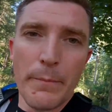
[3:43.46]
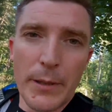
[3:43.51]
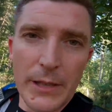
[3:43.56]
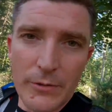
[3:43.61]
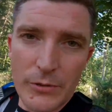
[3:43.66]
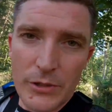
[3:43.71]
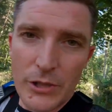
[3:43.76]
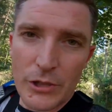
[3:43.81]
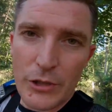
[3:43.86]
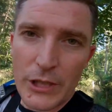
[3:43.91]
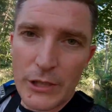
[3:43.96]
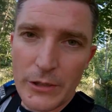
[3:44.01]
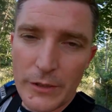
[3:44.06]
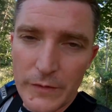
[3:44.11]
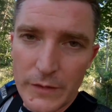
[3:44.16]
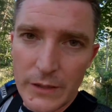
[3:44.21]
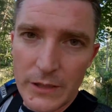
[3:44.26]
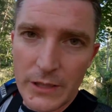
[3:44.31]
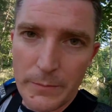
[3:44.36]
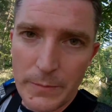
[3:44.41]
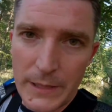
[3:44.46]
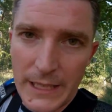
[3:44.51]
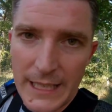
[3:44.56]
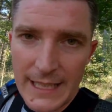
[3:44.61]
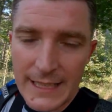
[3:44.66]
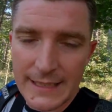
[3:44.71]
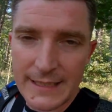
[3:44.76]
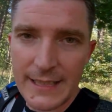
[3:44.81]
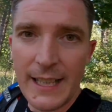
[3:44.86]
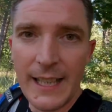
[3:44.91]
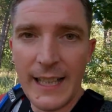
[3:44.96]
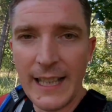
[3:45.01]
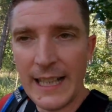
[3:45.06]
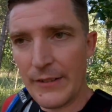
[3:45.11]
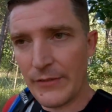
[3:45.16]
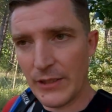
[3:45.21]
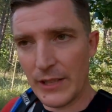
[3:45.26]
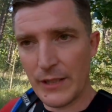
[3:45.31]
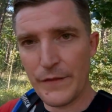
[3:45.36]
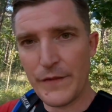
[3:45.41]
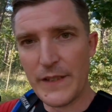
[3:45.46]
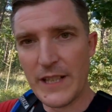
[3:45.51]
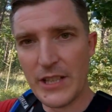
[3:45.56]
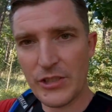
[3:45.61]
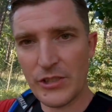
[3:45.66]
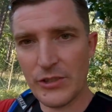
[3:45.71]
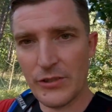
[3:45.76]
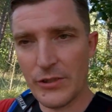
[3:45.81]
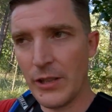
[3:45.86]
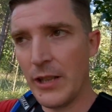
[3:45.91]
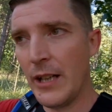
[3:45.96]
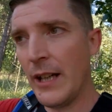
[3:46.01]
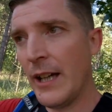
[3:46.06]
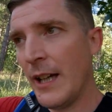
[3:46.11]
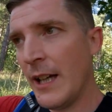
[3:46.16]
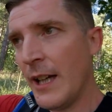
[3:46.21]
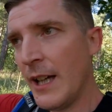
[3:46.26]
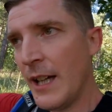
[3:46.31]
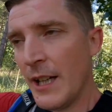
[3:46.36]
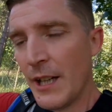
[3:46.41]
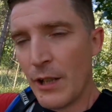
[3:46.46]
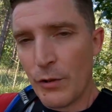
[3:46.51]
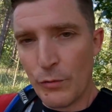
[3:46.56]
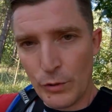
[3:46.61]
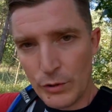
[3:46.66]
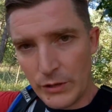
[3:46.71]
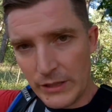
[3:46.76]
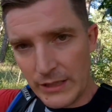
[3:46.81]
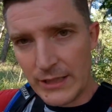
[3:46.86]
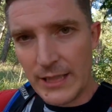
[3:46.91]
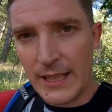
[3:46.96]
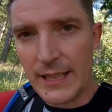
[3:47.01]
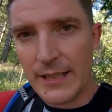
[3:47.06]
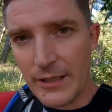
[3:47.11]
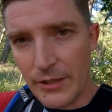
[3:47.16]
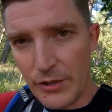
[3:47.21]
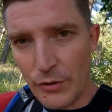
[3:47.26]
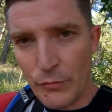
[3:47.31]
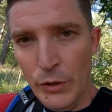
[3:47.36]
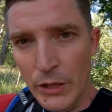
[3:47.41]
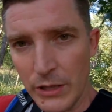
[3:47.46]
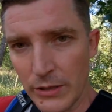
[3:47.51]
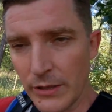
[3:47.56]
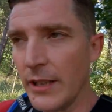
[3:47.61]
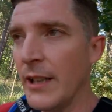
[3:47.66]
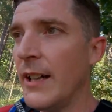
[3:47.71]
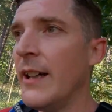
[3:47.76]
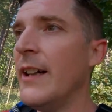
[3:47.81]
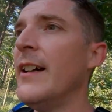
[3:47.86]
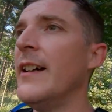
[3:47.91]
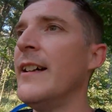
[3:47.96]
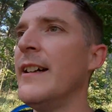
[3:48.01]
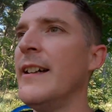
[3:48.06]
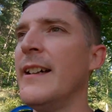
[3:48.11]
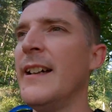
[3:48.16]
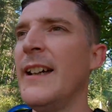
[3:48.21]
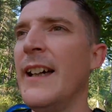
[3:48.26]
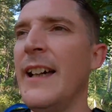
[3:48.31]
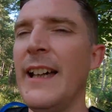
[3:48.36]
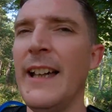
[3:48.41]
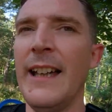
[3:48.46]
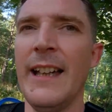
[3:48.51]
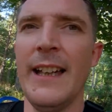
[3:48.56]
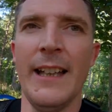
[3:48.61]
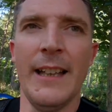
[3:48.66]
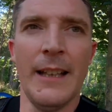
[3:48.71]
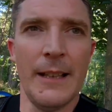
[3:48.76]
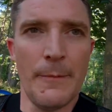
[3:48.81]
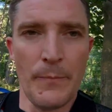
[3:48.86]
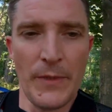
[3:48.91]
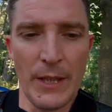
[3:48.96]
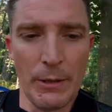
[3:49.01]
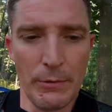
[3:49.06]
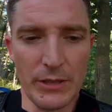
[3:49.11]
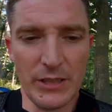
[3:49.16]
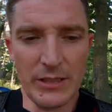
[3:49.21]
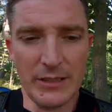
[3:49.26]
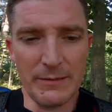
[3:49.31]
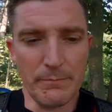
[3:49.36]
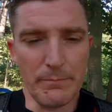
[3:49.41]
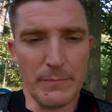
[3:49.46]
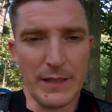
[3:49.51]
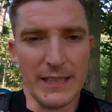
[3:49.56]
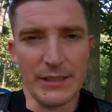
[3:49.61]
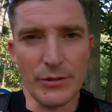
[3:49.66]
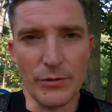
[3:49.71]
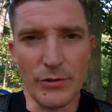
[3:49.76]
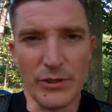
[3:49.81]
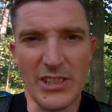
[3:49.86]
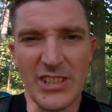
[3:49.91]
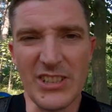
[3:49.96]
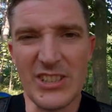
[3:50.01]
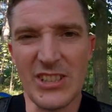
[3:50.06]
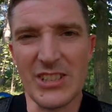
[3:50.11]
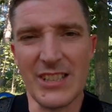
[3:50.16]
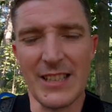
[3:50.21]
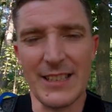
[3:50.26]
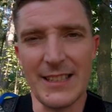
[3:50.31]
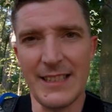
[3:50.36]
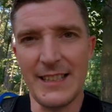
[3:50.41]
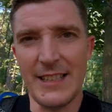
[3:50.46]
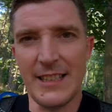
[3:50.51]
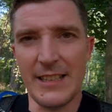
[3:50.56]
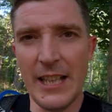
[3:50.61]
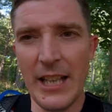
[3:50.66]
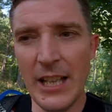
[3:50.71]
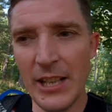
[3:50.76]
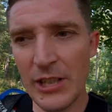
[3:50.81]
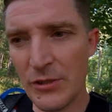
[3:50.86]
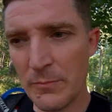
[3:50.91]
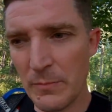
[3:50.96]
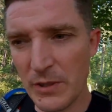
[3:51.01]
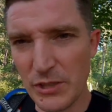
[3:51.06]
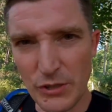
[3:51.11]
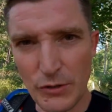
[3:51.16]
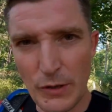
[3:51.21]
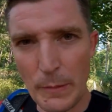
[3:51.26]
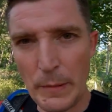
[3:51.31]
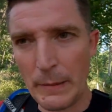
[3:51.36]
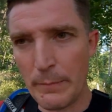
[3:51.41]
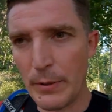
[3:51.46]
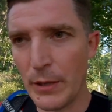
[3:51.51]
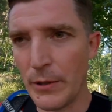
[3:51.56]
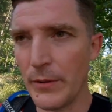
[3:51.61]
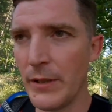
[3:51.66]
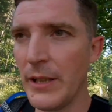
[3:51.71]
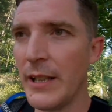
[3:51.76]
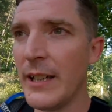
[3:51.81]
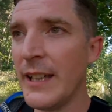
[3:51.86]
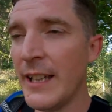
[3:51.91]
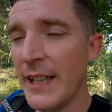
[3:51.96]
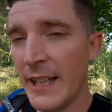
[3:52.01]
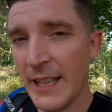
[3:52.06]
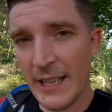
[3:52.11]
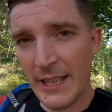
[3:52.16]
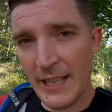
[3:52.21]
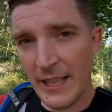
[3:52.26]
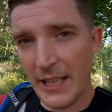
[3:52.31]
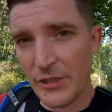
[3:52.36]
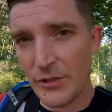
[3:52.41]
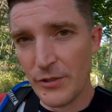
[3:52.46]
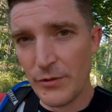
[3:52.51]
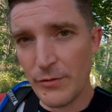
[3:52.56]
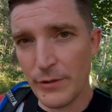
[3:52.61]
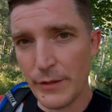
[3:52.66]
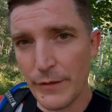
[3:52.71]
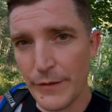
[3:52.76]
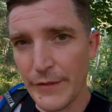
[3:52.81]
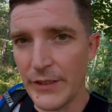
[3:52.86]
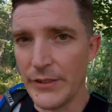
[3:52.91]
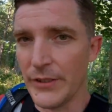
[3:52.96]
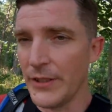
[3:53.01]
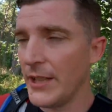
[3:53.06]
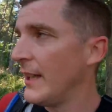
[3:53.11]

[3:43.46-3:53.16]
there's a trade-off to be had, having a faster rolling tyre at the rear, where you might not necessarily need so much gripping power as you do in the front.